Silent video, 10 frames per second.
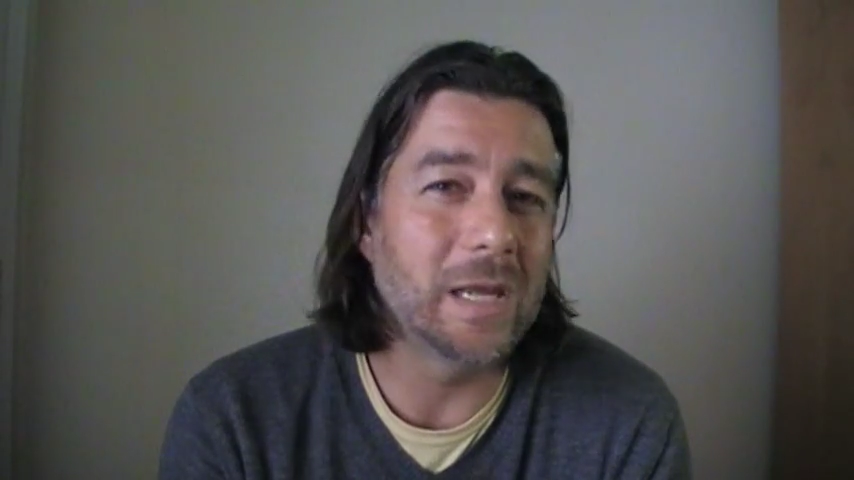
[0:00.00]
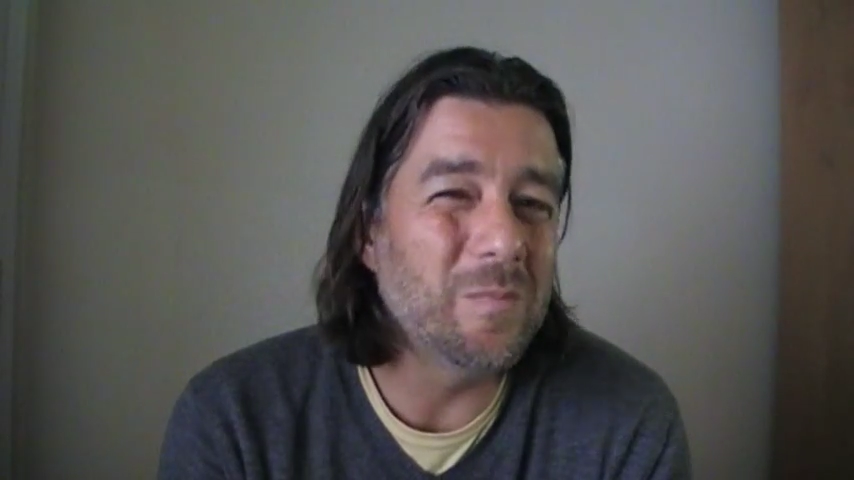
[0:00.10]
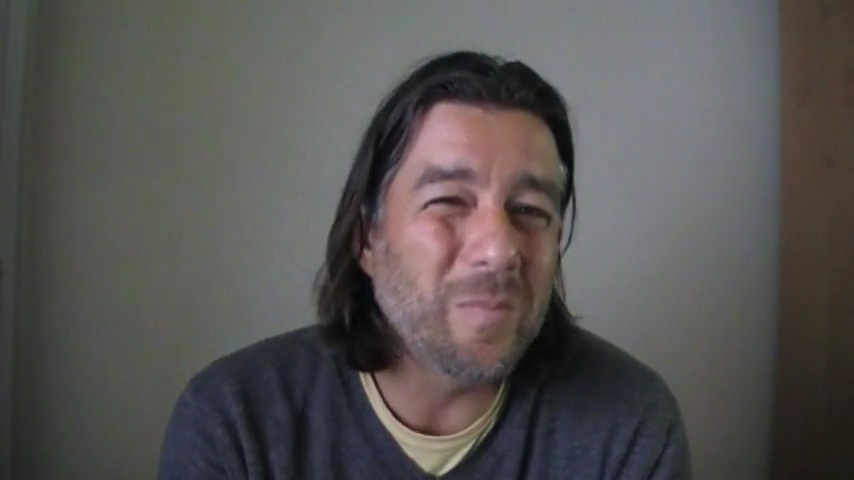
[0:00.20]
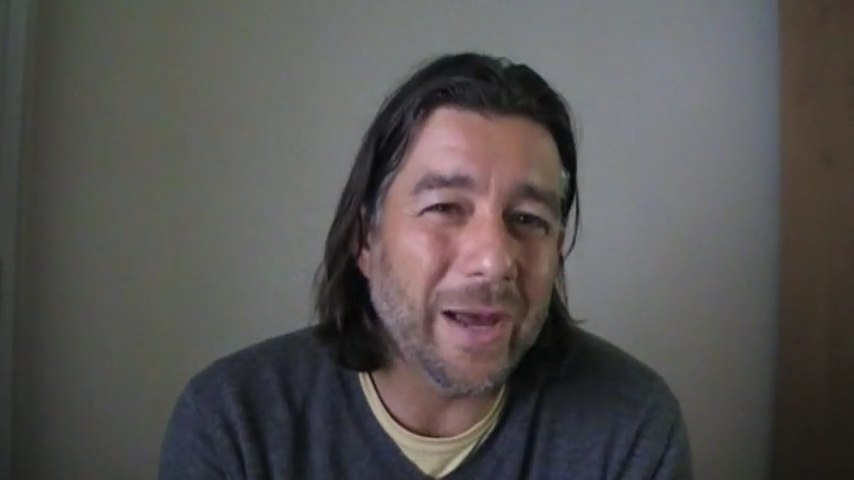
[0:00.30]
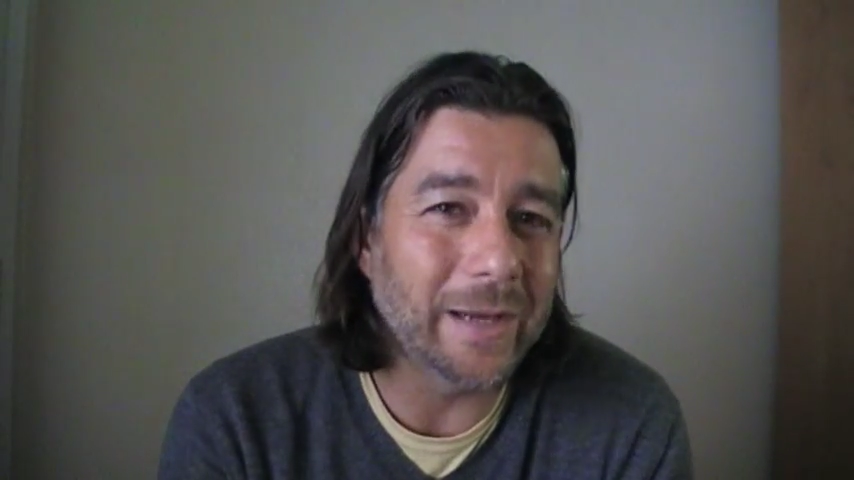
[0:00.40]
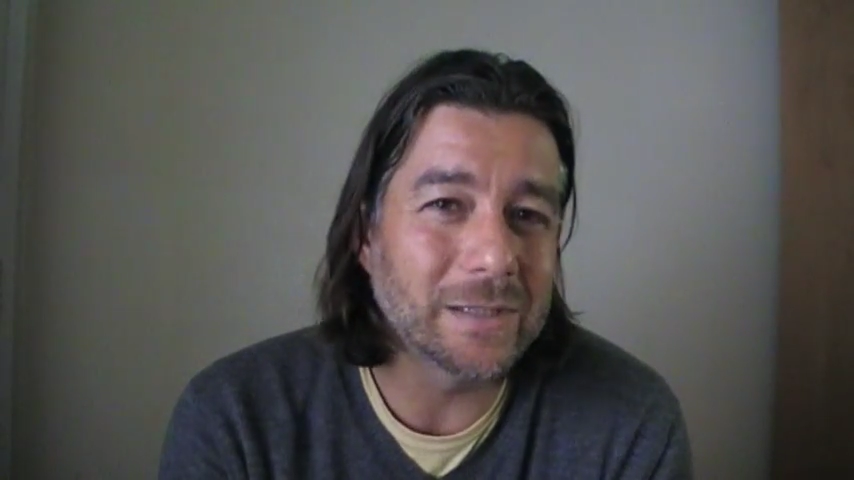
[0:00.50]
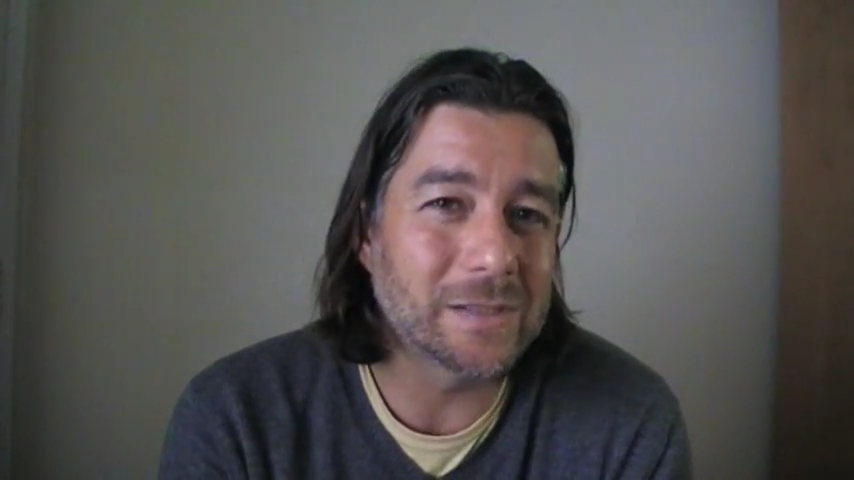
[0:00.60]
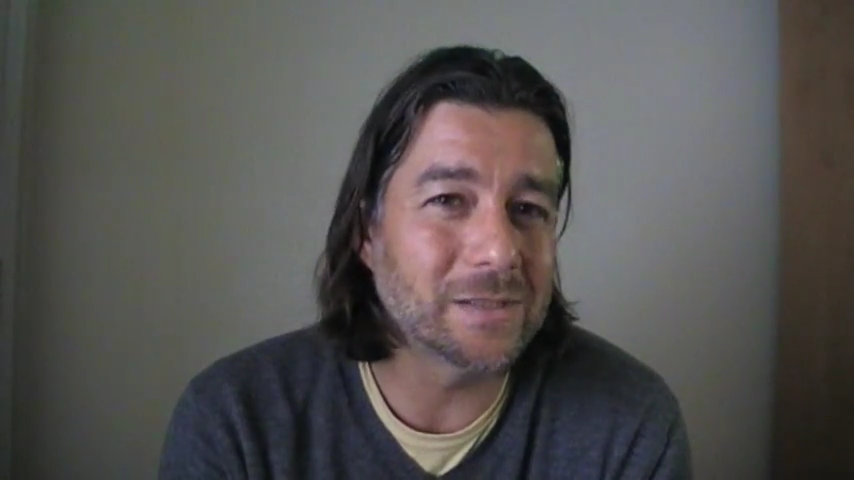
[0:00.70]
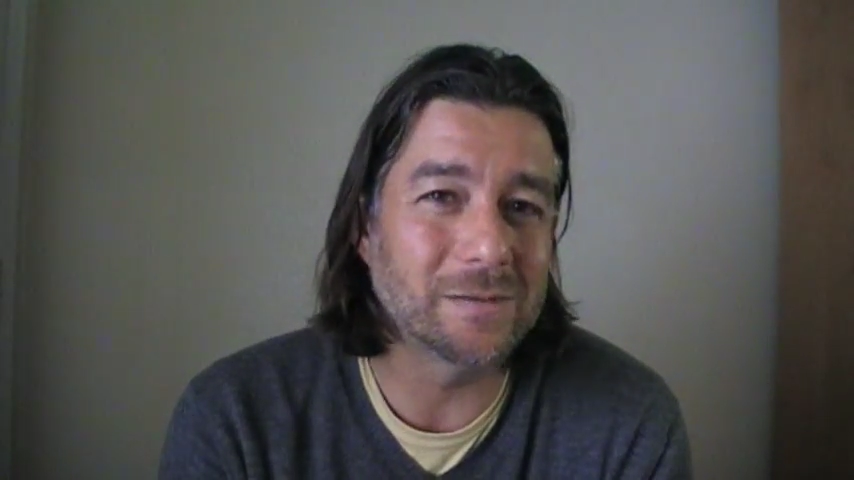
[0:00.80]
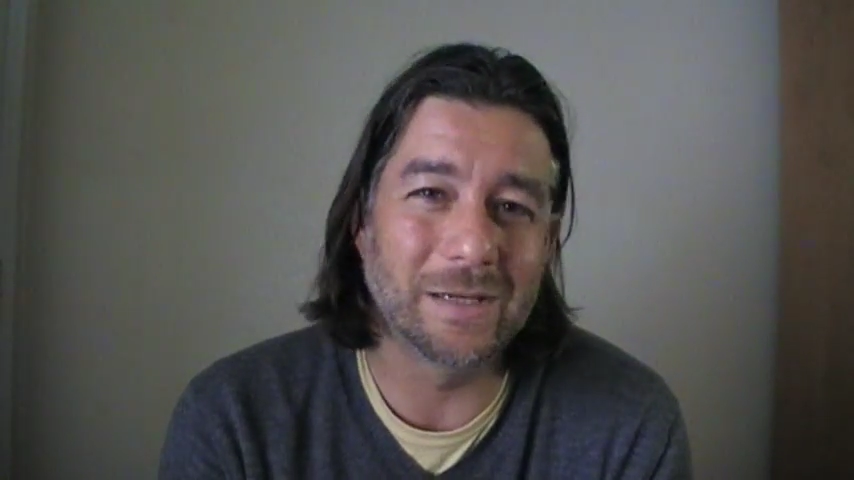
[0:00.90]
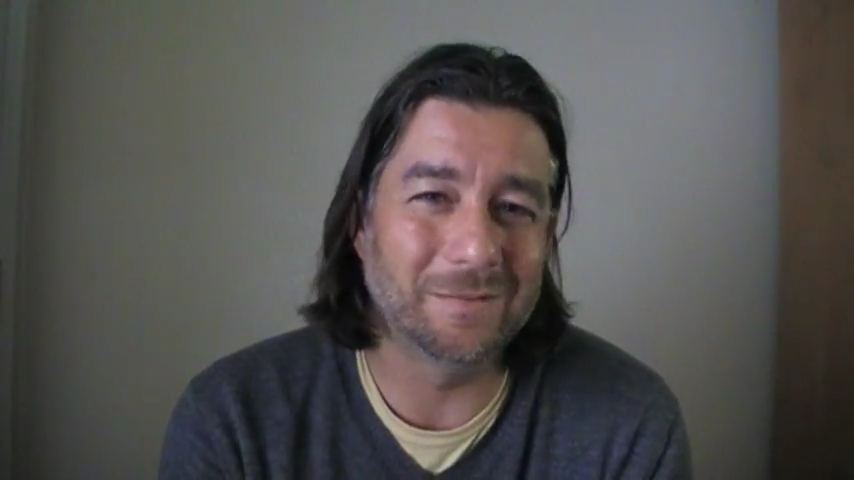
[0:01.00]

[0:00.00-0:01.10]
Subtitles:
impact